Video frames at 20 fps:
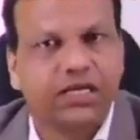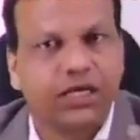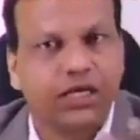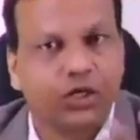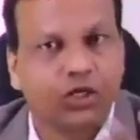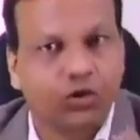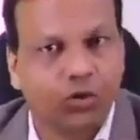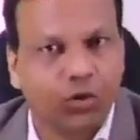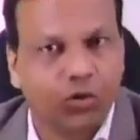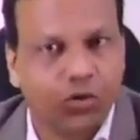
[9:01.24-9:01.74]

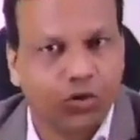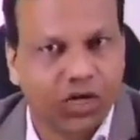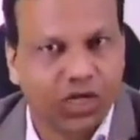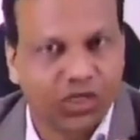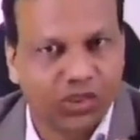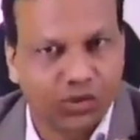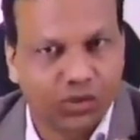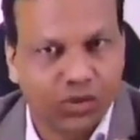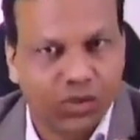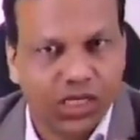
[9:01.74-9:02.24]

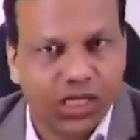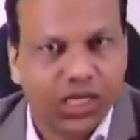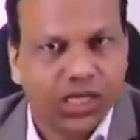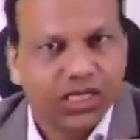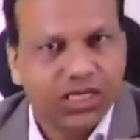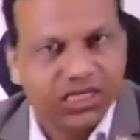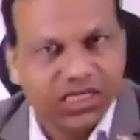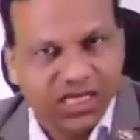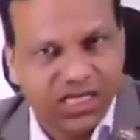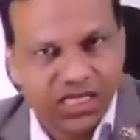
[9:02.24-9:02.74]
ketoconazole,
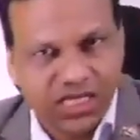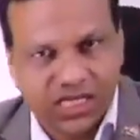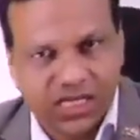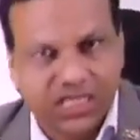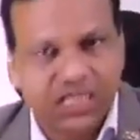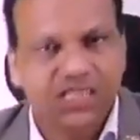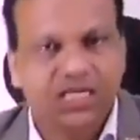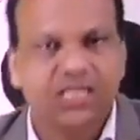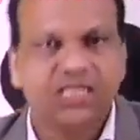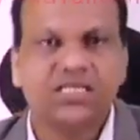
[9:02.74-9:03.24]
they
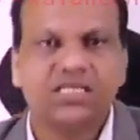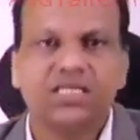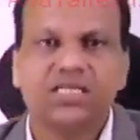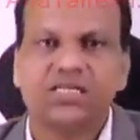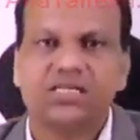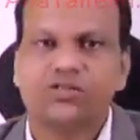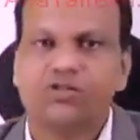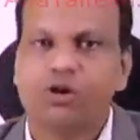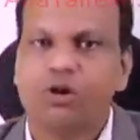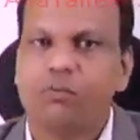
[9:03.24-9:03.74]
increase the
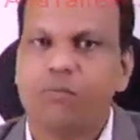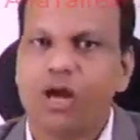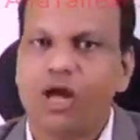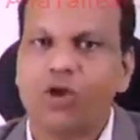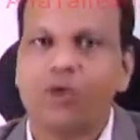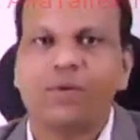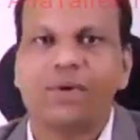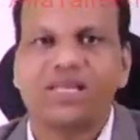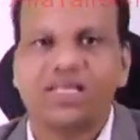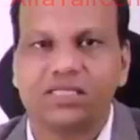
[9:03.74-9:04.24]
risk of
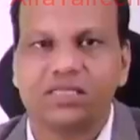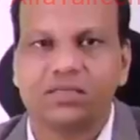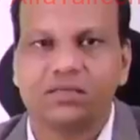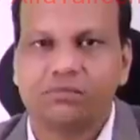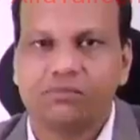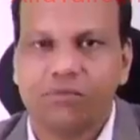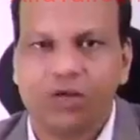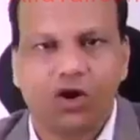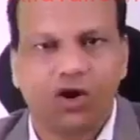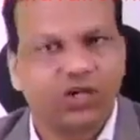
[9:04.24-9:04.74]
myopathy
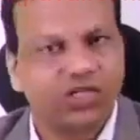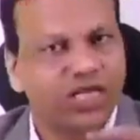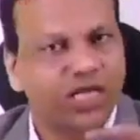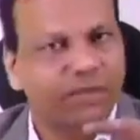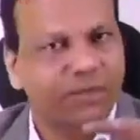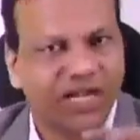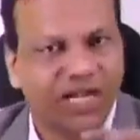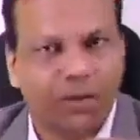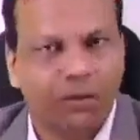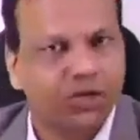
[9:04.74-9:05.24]
because their
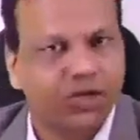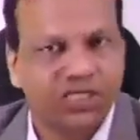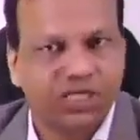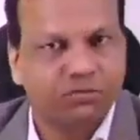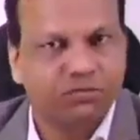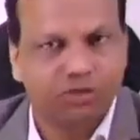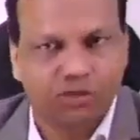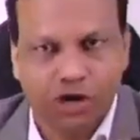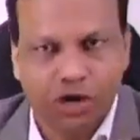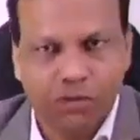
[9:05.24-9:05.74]
metabolism
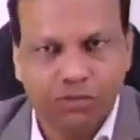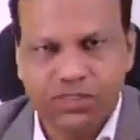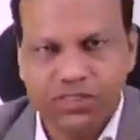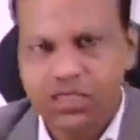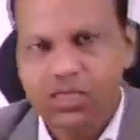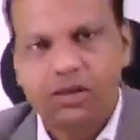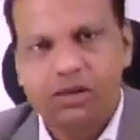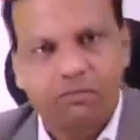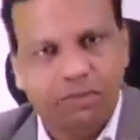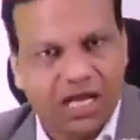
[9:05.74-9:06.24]
stops,
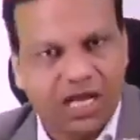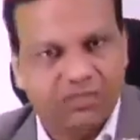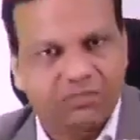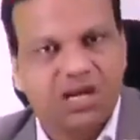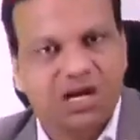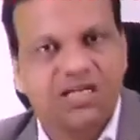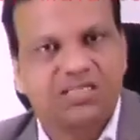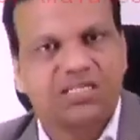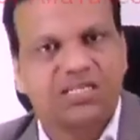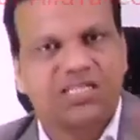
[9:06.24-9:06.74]
plasma
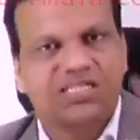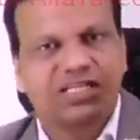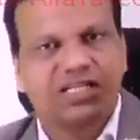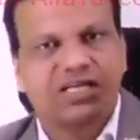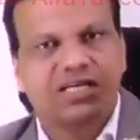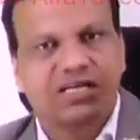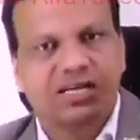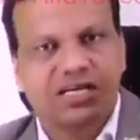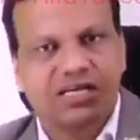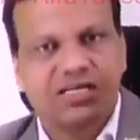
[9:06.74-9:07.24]
concentration
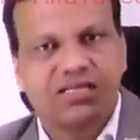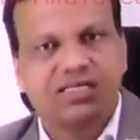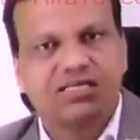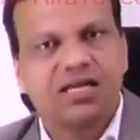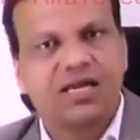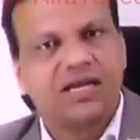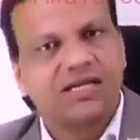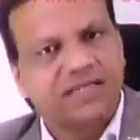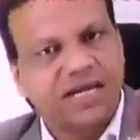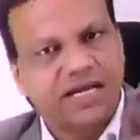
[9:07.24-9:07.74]
increase,
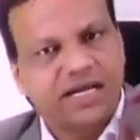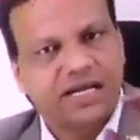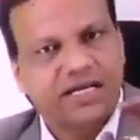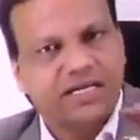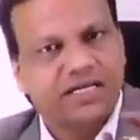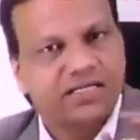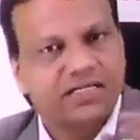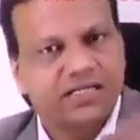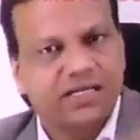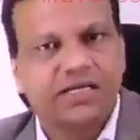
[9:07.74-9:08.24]
that can
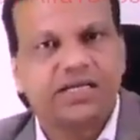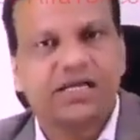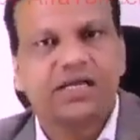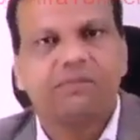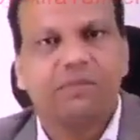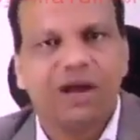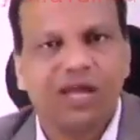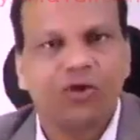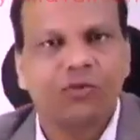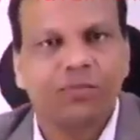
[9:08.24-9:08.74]
result in
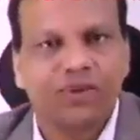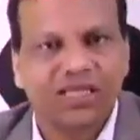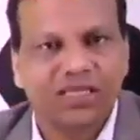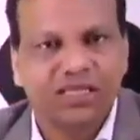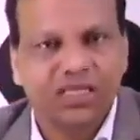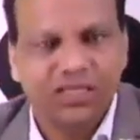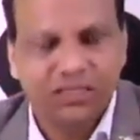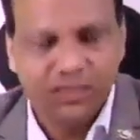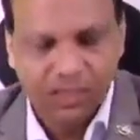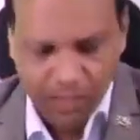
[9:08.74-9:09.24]

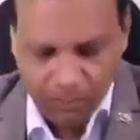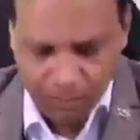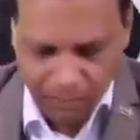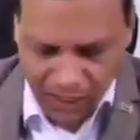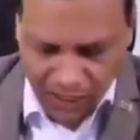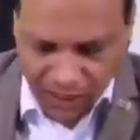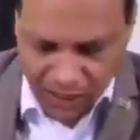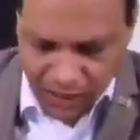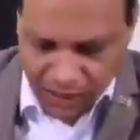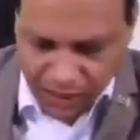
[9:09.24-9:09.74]
myopathy.
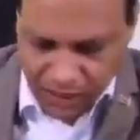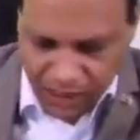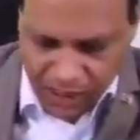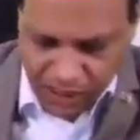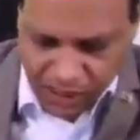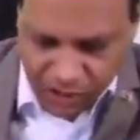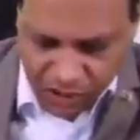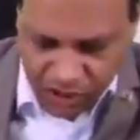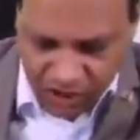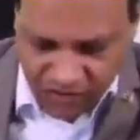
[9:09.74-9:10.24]
But the
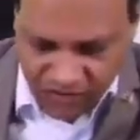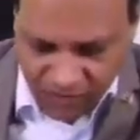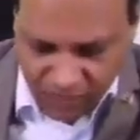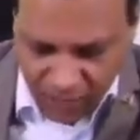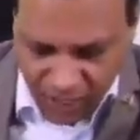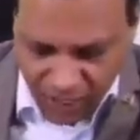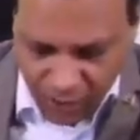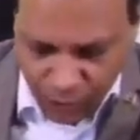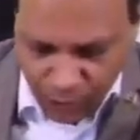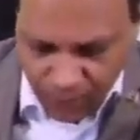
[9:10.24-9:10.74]
risk of
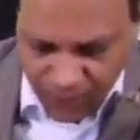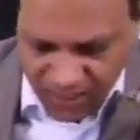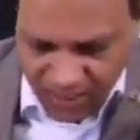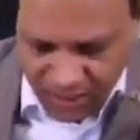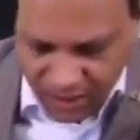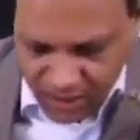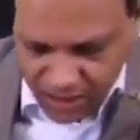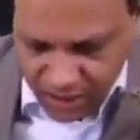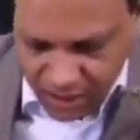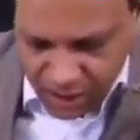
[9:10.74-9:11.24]

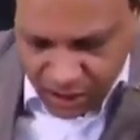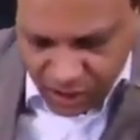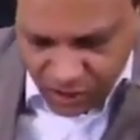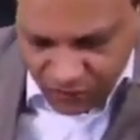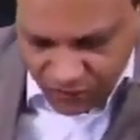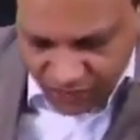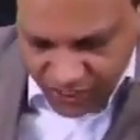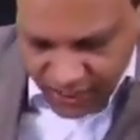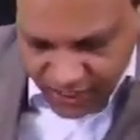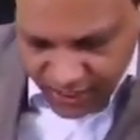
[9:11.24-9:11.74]
myopathy is
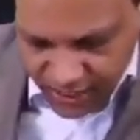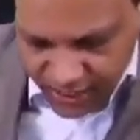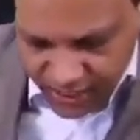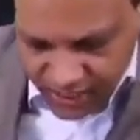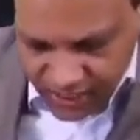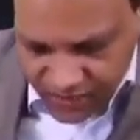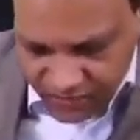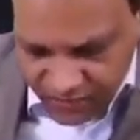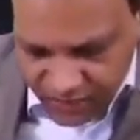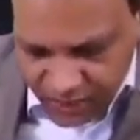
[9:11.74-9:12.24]
very
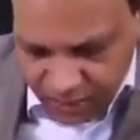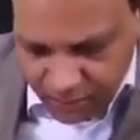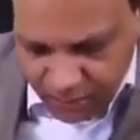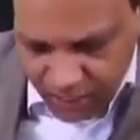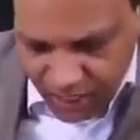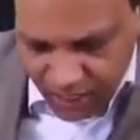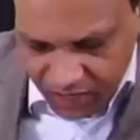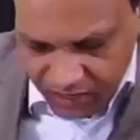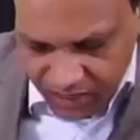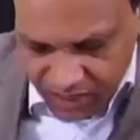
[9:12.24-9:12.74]
less with
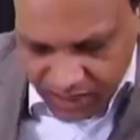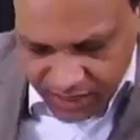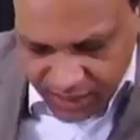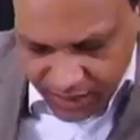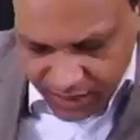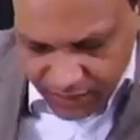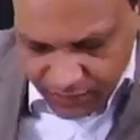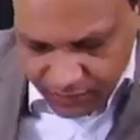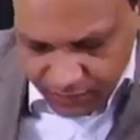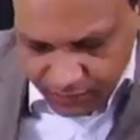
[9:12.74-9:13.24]

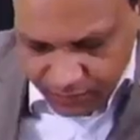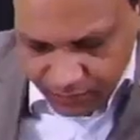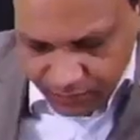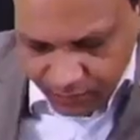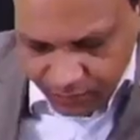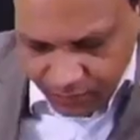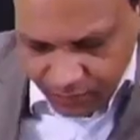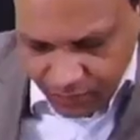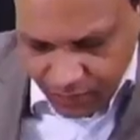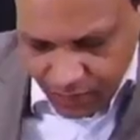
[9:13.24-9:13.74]
pravastatin.
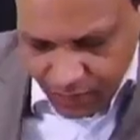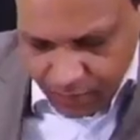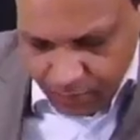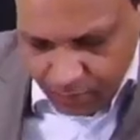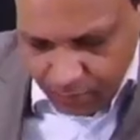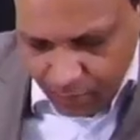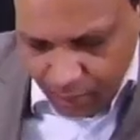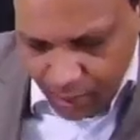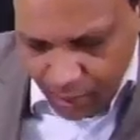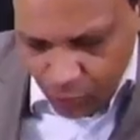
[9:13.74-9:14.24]

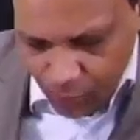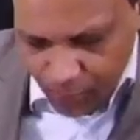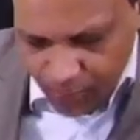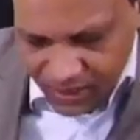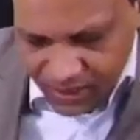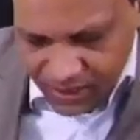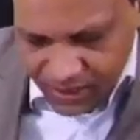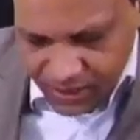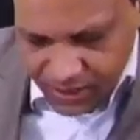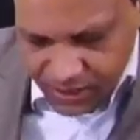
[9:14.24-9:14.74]

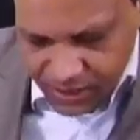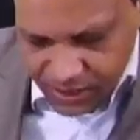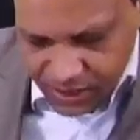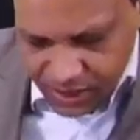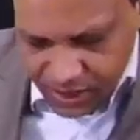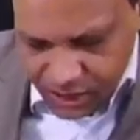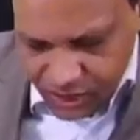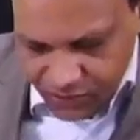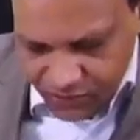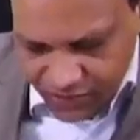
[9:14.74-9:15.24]
Myopathy risk
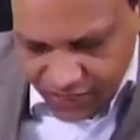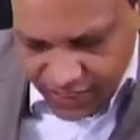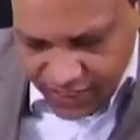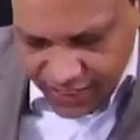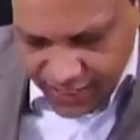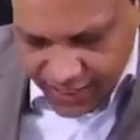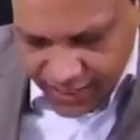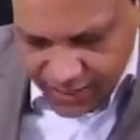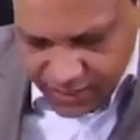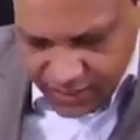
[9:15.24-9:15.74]
is very
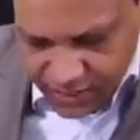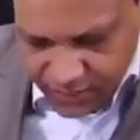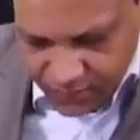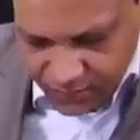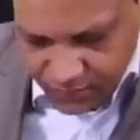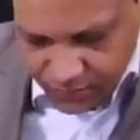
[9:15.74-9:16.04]
less,